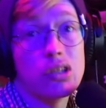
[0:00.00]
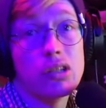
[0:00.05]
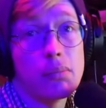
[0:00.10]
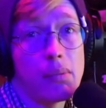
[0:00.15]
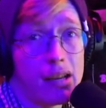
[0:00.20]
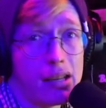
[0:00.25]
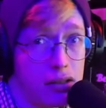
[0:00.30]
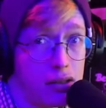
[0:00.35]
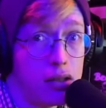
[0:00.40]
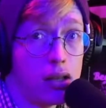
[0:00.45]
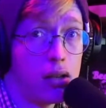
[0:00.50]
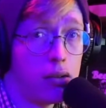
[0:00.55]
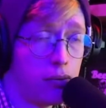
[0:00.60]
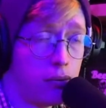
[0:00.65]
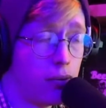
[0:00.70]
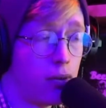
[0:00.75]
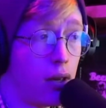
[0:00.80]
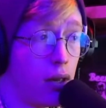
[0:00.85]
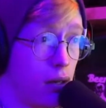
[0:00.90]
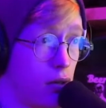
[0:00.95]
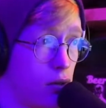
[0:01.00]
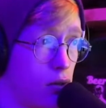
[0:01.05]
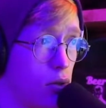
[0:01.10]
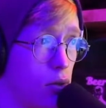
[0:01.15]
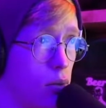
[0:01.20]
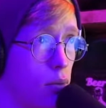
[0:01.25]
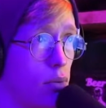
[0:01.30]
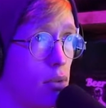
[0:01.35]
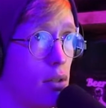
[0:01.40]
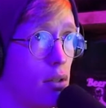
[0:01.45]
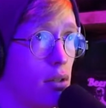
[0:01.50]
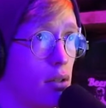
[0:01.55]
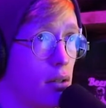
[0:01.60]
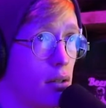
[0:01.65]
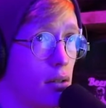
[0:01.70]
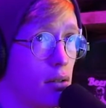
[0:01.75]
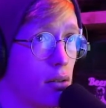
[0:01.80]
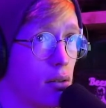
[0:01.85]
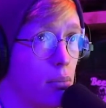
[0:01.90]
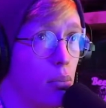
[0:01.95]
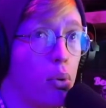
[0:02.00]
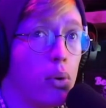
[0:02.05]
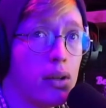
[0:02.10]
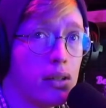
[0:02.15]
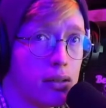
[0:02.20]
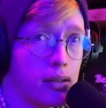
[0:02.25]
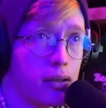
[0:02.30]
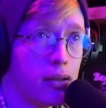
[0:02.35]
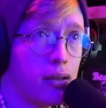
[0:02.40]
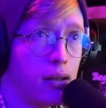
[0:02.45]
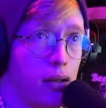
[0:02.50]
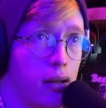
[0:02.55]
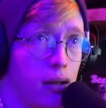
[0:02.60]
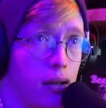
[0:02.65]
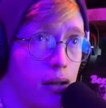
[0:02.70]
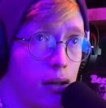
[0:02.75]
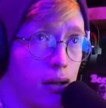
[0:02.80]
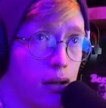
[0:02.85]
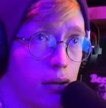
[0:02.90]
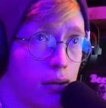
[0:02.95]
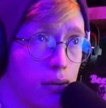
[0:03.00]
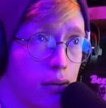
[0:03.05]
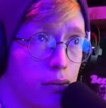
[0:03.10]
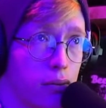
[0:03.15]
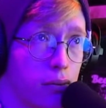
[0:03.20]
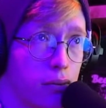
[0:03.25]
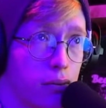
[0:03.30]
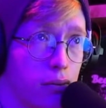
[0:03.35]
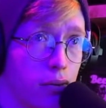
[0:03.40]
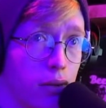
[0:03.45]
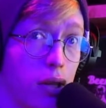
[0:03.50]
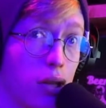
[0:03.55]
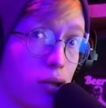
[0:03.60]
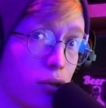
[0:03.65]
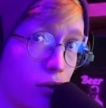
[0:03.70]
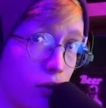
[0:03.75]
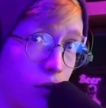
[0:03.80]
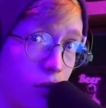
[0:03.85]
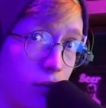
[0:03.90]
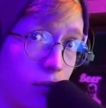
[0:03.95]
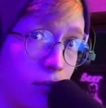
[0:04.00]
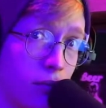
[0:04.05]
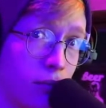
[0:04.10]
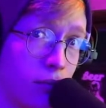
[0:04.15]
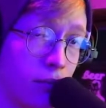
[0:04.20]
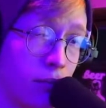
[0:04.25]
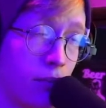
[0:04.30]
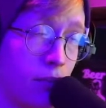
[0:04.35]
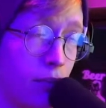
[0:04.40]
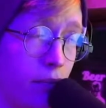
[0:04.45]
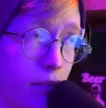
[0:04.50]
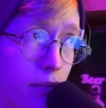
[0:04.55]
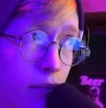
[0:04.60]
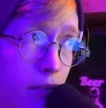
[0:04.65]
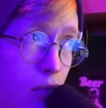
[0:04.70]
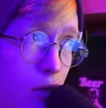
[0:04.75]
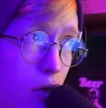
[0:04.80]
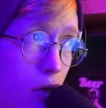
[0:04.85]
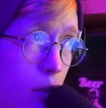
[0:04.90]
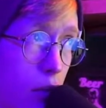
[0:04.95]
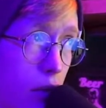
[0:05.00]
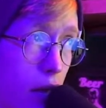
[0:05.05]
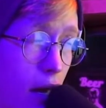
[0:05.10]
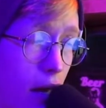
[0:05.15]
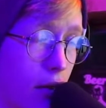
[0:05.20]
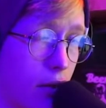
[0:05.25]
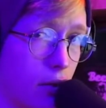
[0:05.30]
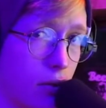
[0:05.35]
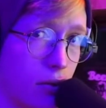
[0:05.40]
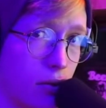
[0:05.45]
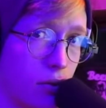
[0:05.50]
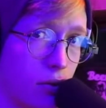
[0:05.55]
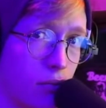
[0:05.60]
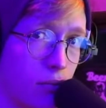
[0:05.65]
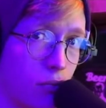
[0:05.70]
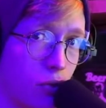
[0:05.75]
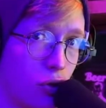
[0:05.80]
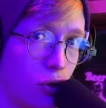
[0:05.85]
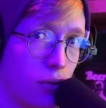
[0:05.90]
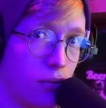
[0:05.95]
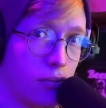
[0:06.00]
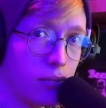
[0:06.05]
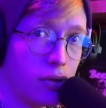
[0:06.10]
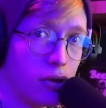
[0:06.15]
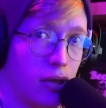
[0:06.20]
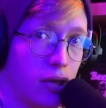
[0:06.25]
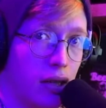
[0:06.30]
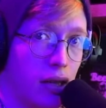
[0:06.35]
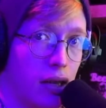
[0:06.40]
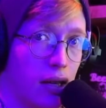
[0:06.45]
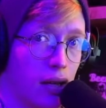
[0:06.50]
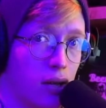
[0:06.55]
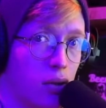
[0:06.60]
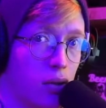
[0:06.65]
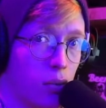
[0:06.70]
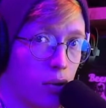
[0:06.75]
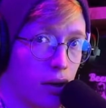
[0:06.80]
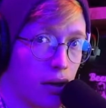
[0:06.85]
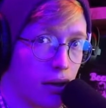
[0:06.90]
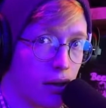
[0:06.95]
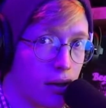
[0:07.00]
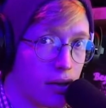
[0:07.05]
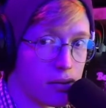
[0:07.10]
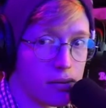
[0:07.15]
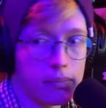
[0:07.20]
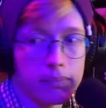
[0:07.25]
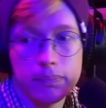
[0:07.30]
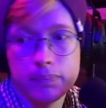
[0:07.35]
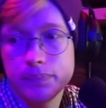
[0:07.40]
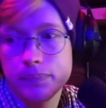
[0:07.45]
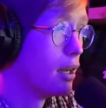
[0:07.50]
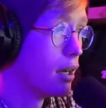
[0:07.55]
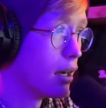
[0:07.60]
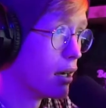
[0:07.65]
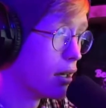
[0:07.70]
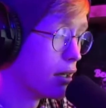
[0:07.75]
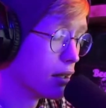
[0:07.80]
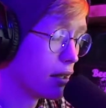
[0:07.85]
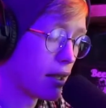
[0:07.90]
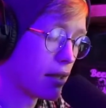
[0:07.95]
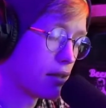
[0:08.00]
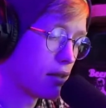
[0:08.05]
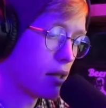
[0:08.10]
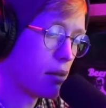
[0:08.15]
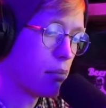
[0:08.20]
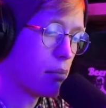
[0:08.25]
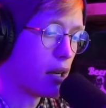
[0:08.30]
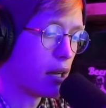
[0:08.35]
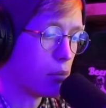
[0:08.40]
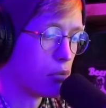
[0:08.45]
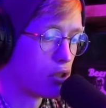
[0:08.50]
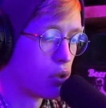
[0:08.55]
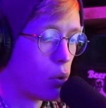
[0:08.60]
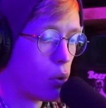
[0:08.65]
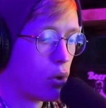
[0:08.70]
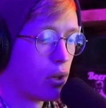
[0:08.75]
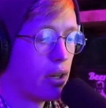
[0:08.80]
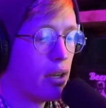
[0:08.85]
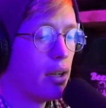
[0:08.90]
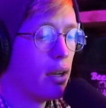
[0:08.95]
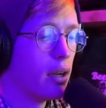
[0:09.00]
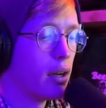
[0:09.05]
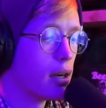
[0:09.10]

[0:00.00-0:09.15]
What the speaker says: to myself and to the point of this. So yeah, let's just get into it, I guess. Like I said, my name is Corey.